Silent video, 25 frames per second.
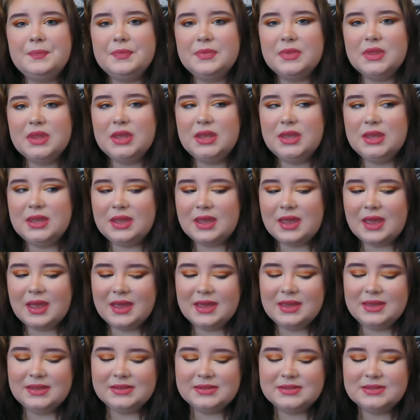in
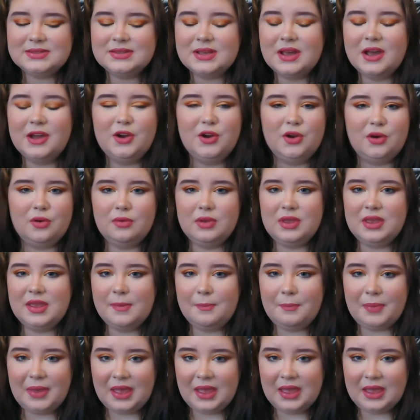case I don't hit
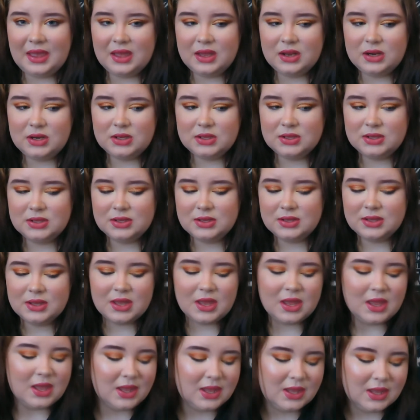pan.
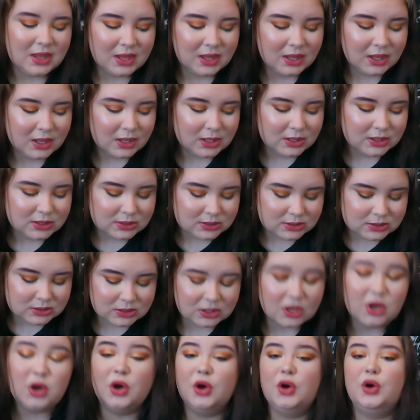
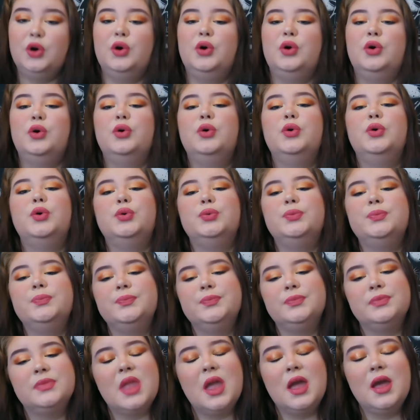So,
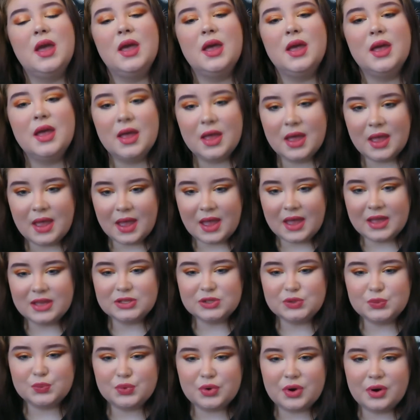
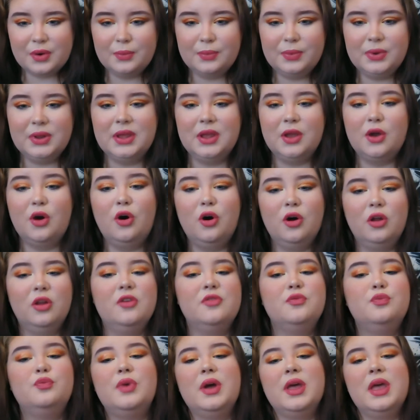as probably all
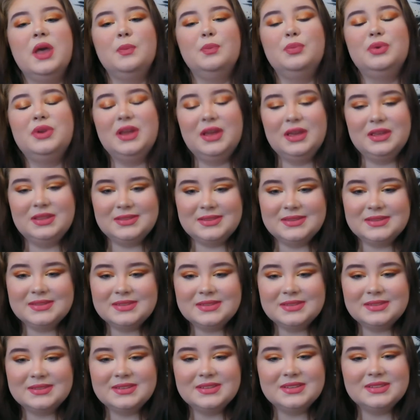of my updates
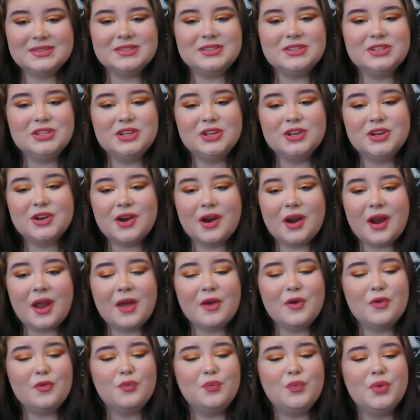this year
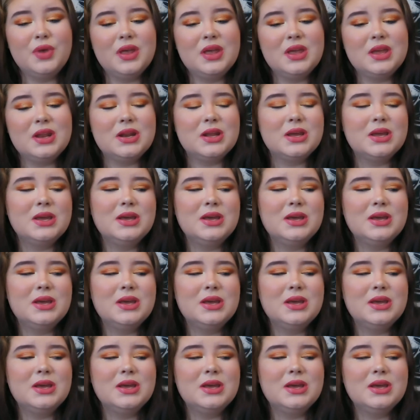have been,